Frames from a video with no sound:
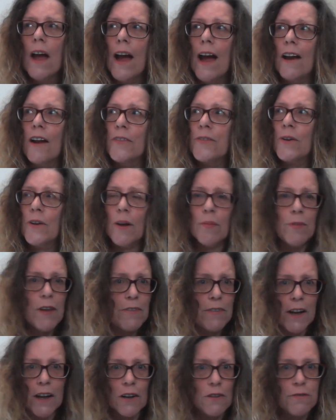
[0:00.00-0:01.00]
I thought, I'm
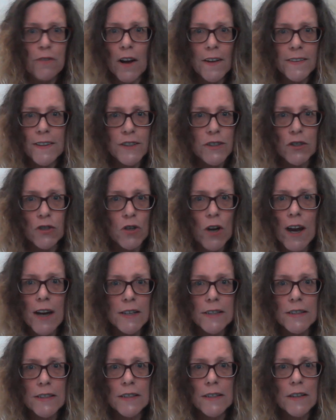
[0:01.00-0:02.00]
never going to find this
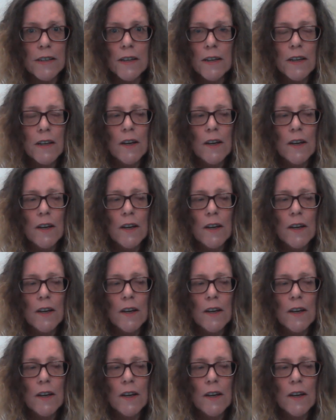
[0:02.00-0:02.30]
dress.